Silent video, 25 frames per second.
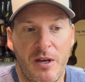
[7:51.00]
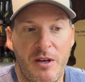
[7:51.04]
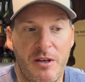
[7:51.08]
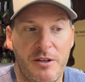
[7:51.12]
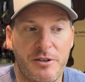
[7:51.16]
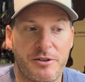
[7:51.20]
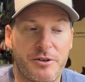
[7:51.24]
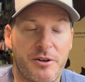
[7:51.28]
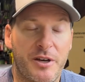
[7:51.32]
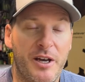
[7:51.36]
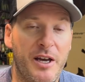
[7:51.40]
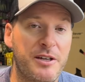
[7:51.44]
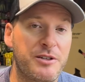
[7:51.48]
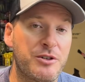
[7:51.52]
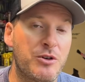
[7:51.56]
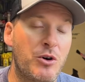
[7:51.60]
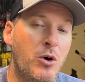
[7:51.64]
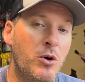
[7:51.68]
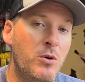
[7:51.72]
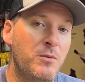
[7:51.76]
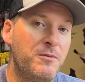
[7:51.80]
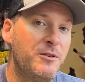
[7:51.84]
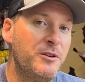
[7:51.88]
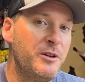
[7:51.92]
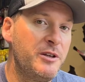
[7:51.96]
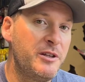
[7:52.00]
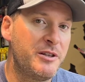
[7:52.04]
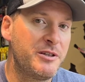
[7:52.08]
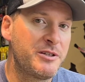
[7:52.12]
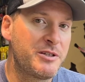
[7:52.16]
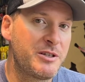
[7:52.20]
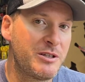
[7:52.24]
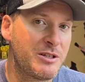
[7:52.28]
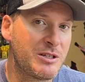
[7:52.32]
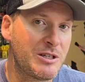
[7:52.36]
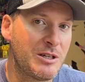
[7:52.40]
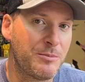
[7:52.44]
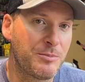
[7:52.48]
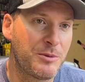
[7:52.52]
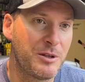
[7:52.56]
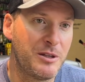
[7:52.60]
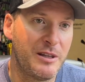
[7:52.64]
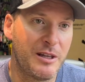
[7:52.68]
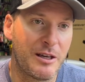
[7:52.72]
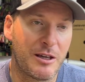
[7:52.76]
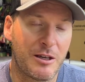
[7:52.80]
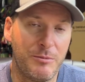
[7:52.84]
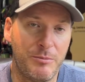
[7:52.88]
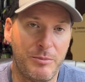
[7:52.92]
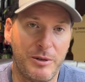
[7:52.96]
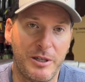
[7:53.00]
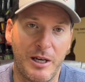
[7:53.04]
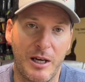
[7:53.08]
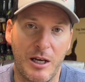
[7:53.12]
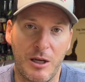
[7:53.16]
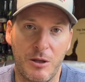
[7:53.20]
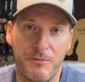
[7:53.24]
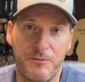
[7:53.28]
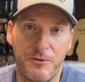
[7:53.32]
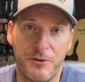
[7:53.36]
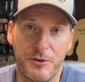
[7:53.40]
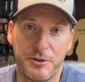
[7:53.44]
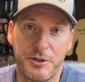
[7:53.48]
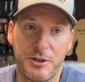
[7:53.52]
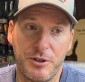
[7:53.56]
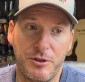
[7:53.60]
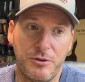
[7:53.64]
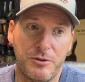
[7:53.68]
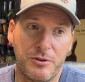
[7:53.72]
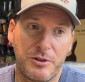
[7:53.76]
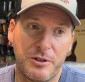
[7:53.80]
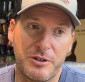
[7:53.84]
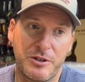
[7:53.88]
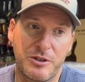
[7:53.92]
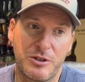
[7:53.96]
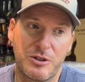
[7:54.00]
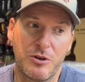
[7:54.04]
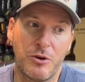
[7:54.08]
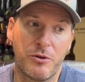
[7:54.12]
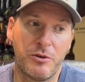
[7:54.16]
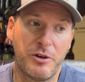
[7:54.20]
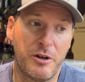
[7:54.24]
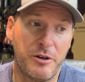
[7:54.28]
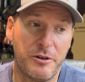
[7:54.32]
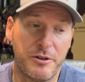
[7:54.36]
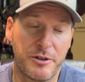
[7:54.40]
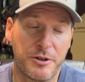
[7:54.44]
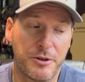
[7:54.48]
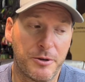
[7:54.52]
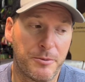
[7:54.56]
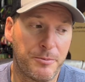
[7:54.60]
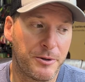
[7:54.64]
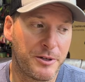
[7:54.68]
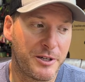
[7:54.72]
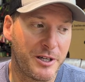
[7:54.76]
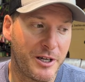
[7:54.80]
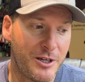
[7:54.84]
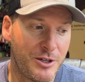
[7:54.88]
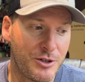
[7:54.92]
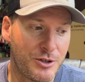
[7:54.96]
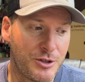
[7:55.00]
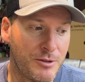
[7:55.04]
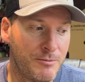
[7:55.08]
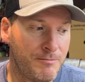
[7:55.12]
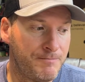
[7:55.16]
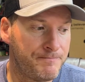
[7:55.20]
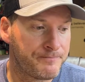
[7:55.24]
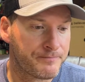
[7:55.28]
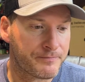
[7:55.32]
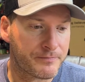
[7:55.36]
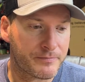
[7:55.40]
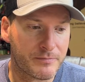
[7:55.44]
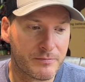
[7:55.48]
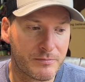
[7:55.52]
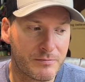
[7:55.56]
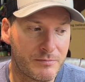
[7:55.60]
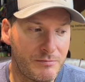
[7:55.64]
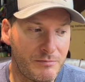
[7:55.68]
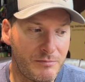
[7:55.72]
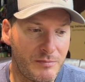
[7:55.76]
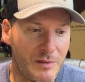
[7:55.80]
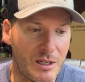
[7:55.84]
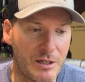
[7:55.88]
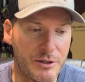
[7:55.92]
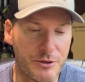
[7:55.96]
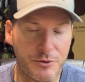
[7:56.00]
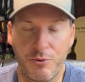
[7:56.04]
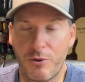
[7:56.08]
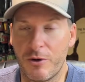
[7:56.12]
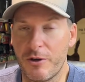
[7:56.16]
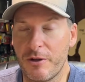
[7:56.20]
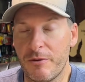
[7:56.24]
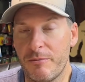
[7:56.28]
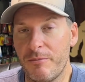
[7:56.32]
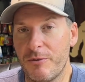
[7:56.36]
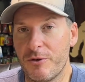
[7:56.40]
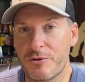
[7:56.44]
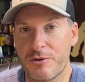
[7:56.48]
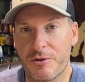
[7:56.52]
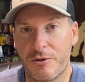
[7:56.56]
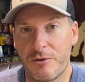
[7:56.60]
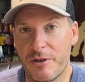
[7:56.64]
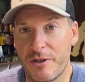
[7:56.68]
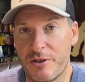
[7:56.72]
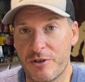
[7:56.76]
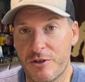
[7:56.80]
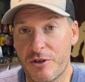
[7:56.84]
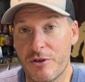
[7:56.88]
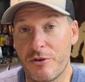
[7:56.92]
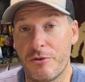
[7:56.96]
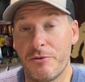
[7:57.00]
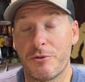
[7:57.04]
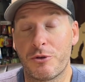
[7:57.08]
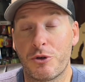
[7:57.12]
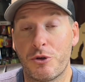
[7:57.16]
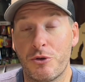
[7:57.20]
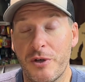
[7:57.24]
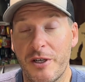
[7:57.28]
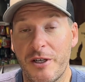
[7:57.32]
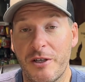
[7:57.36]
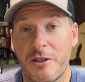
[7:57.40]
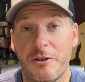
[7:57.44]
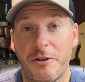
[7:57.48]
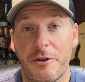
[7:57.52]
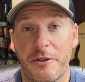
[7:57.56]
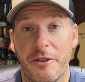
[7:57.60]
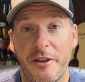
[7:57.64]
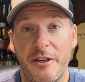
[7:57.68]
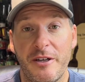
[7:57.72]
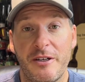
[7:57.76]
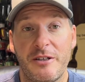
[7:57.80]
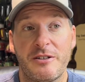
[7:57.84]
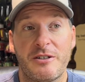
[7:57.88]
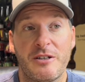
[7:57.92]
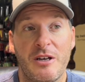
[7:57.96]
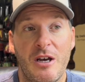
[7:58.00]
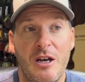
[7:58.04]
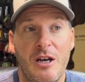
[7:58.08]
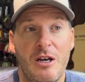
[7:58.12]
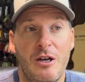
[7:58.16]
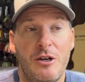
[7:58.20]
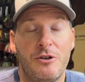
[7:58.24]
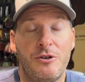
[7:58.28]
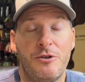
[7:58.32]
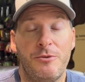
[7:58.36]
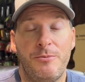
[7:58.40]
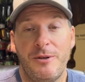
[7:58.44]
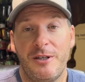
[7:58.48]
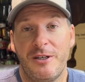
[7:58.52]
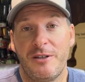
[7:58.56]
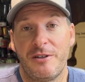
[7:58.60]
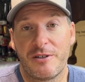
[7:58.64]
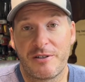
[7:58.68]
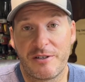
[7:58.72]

So guys, hopefully this is something that can be helpful to you, because sonar interpretation is one of the most critical things to being a